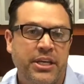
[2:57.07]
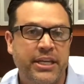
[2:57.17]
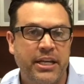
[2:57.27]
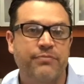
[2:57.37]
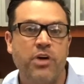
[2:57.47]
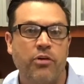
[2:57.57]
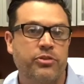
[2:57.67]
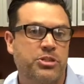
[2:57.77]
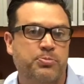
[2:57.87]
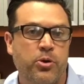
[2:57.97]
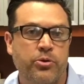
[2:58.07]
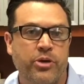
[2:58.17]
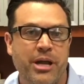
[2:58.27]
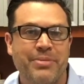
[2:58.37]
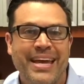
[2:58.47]
Get involved with this
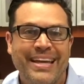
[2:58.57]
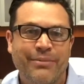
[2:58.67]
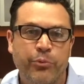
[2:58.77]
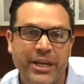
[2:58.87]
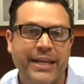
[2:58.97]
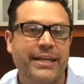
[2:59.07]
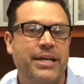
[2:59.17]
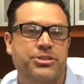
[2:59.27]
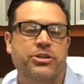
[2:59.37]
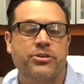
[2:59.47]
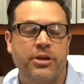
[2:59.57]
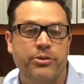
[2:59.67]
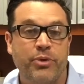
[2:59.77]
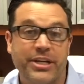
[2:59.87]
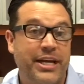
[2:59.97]
program,
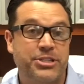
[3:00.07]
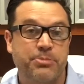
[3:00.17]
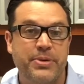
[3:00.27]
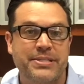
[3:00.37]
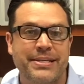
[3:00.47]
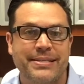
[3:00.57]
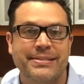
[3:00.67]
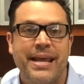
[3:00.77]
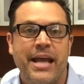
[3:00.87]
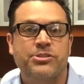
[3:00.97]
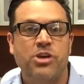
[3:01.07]
reignite your business, and